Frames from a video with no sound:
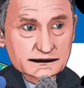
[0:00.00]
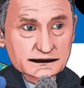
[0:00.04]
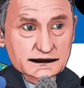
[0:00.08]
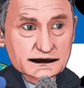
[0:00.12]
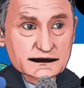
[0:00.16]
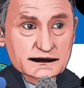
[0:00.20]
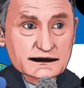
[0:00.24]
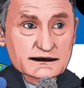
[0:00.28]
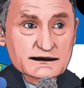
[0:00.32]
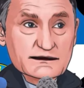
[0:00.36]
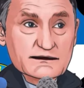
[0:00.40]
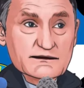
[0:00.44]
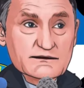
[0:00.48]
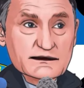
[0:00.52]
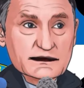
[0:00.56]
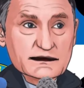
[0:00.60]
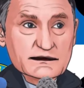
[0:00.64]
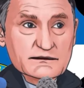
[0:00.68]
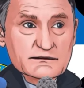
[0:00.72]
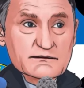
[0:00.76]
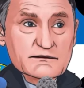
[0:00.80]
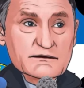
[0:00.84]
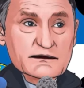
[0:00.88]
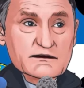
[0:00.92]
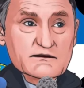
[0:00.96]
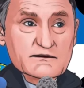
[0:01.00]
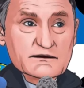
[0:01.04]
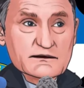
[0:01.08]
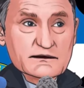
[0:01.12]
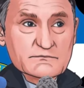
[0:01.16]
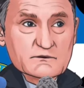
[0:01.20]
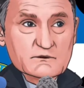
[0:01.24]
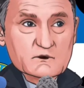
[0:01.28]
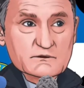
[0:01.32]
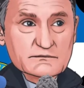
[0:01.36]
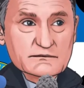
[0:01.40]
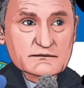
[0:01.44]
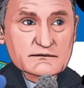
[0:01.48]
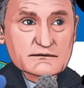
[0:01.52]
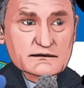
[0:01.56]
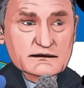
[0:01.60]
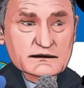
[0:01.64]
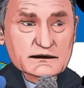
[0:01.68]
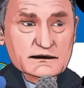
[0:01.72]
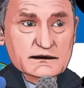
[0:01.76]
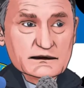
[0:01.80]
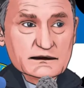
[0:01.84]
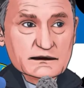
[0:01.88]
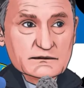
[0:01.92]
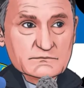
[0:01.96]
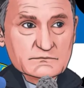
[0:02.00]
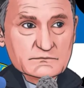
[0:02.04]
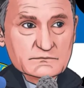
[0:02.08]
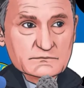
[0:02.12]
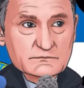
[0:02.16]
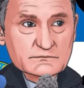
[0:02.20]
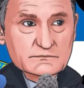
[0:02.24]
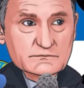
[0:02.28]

Yeah, yeah, and they have been better. For as I said,